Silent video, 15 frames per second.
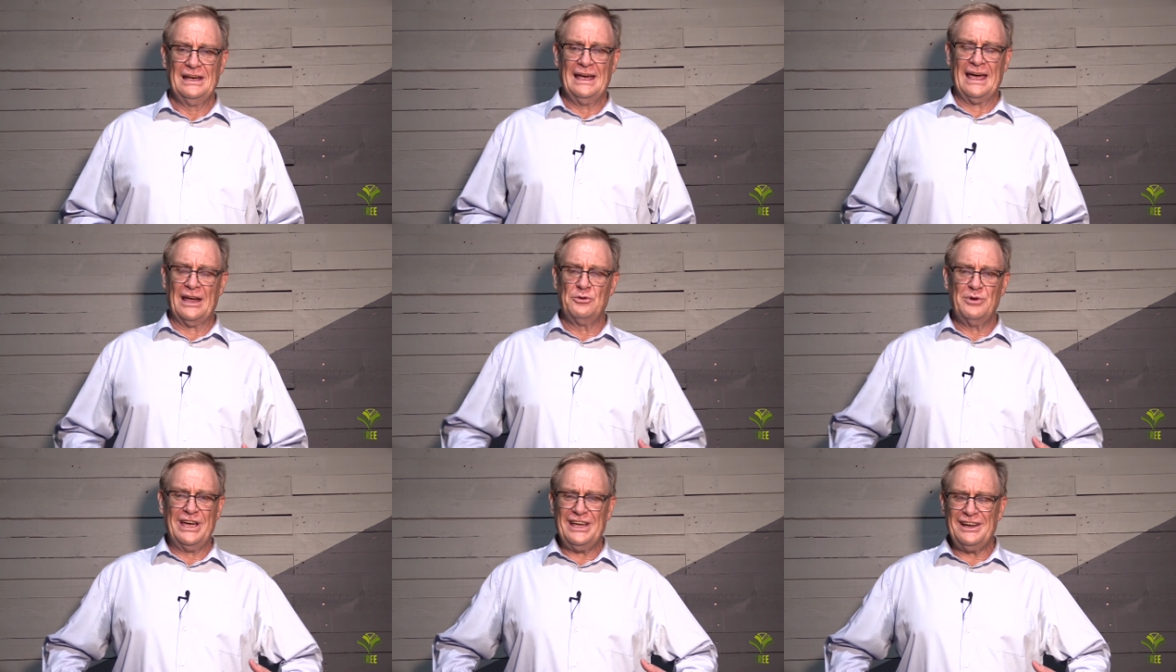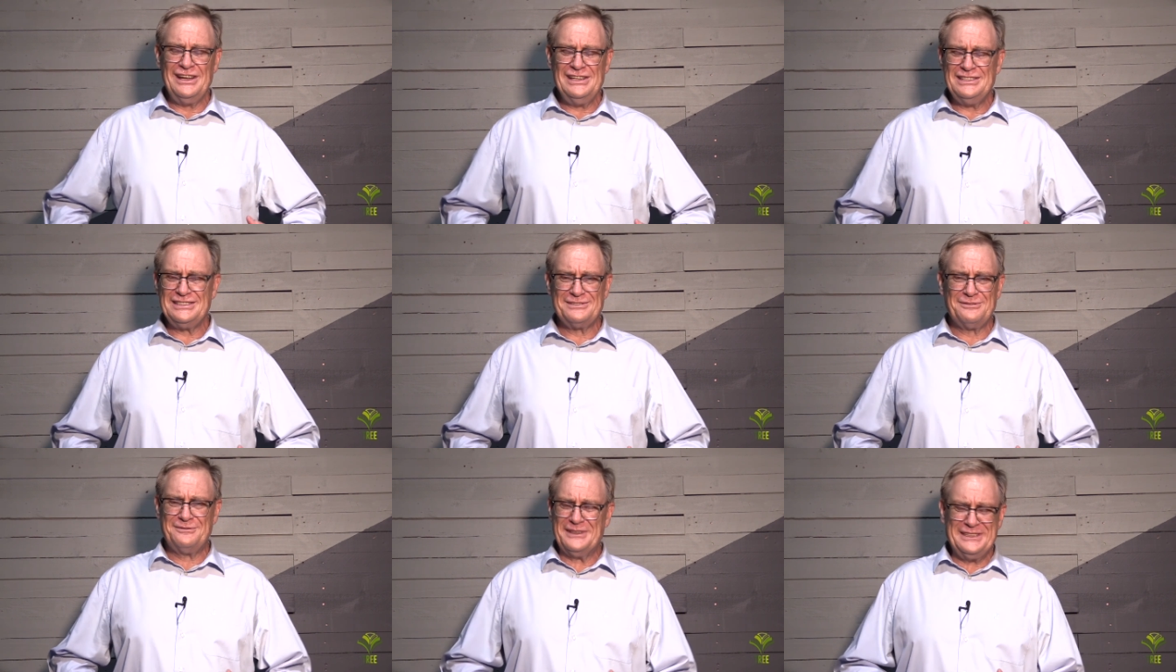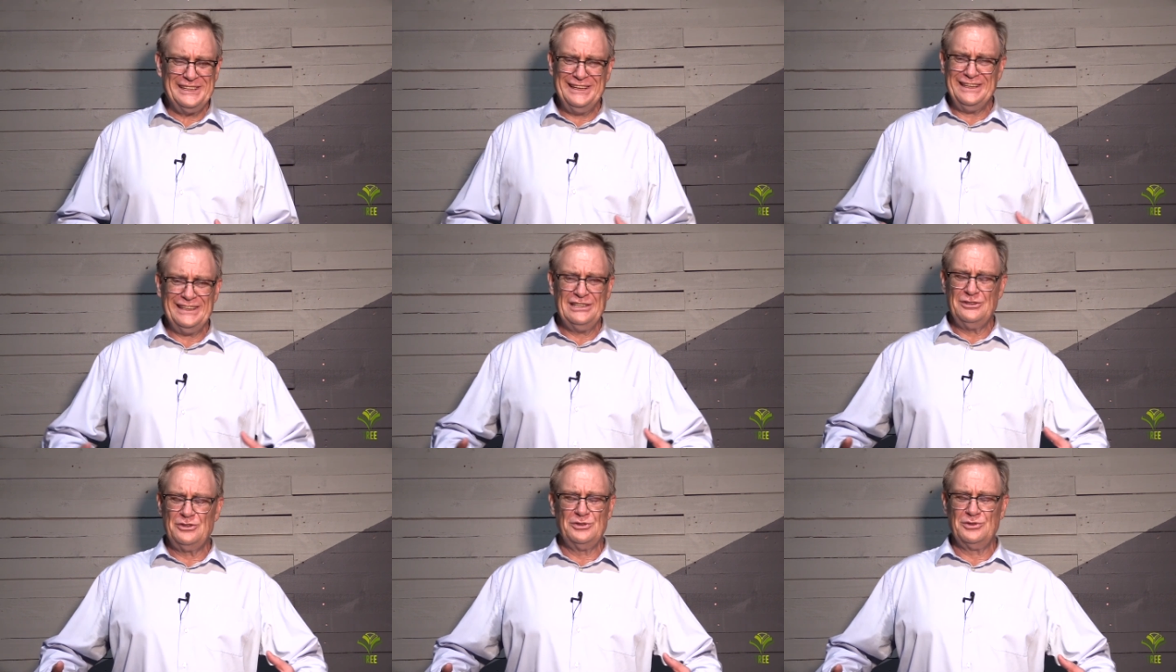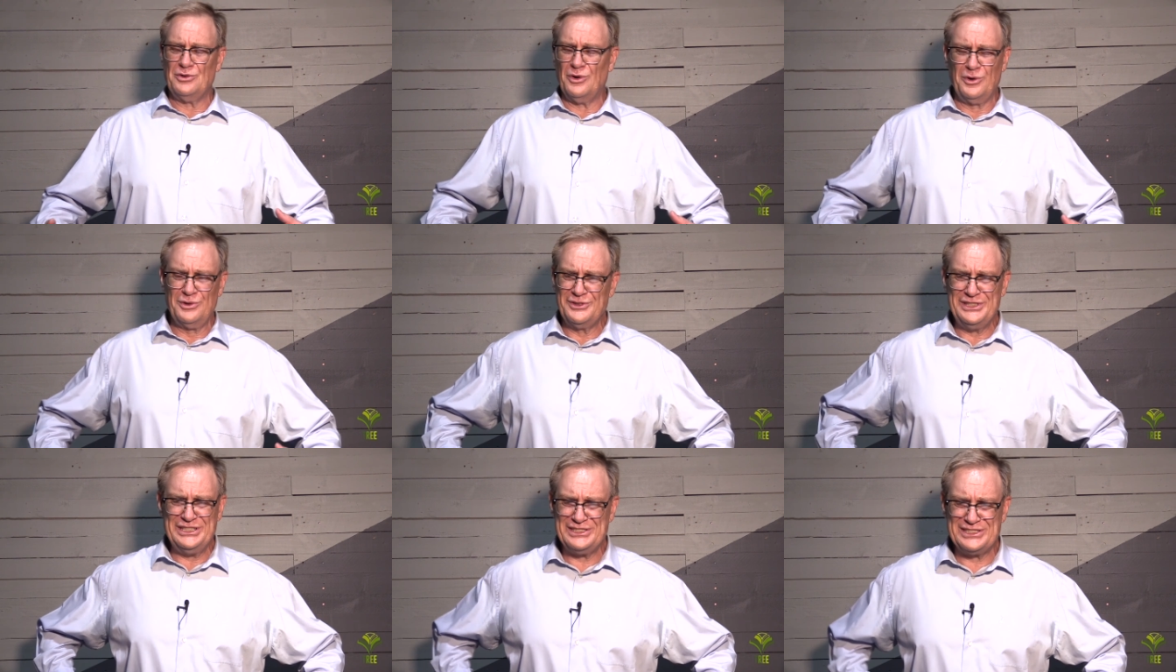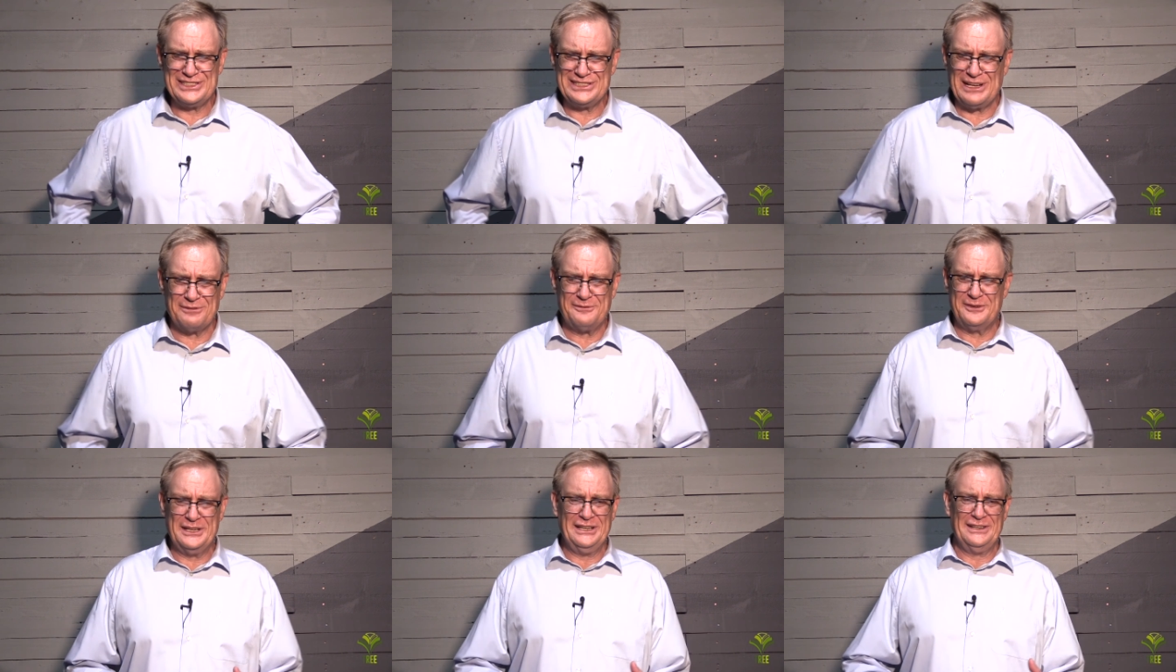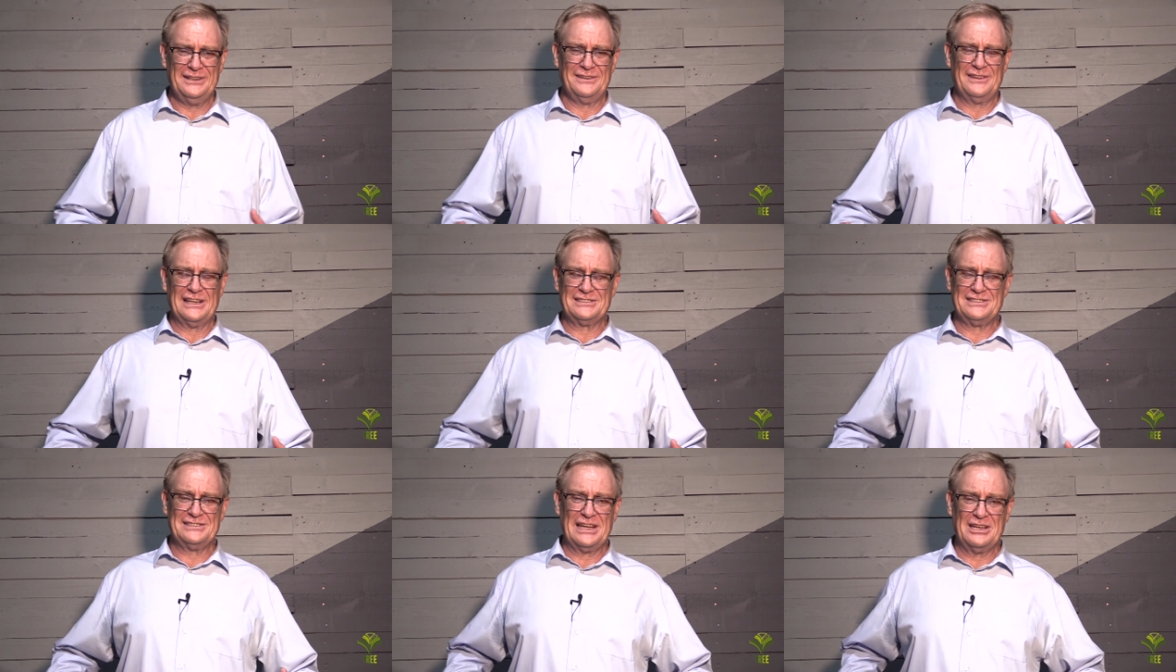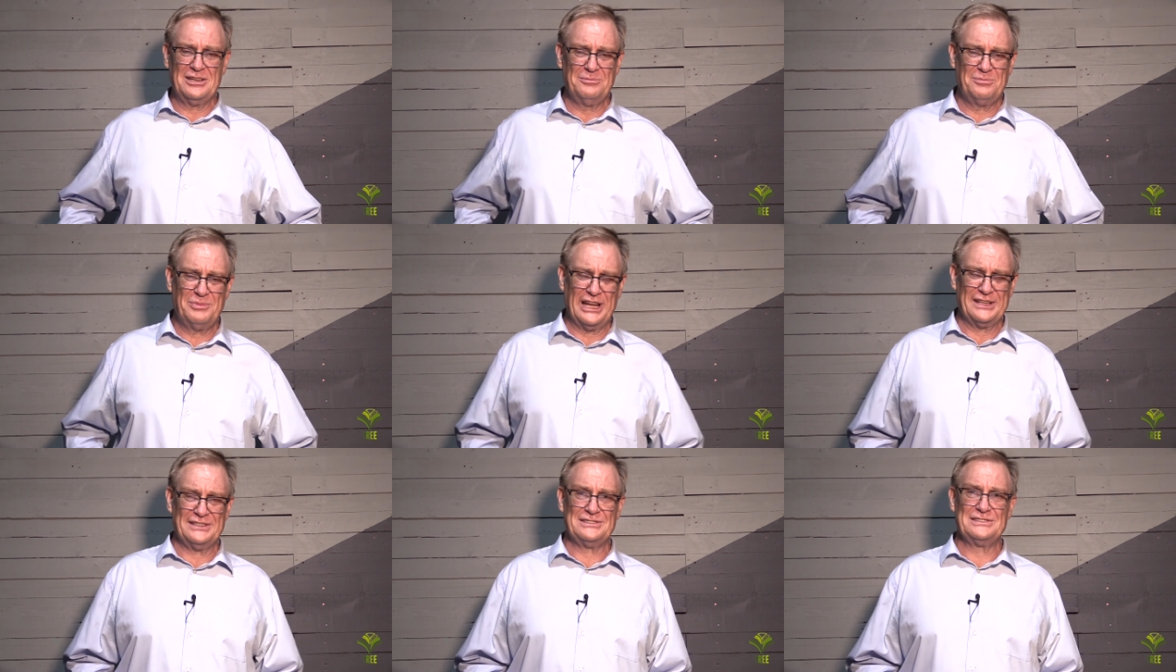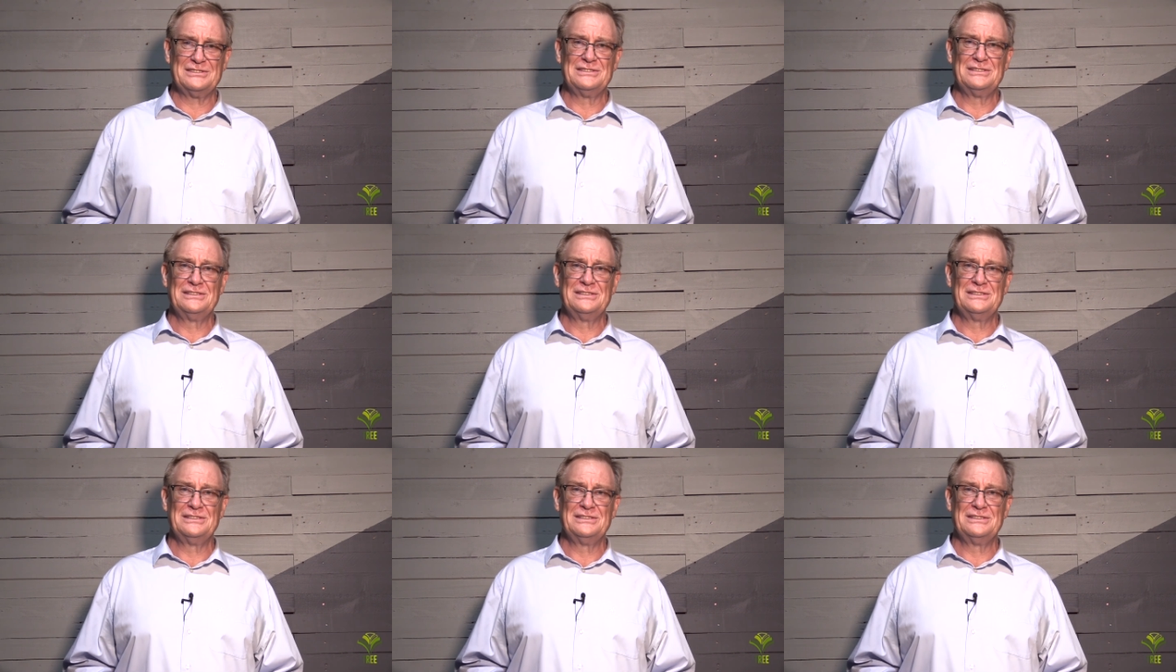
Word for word: and where He's fitting into all this suffering that's taking place,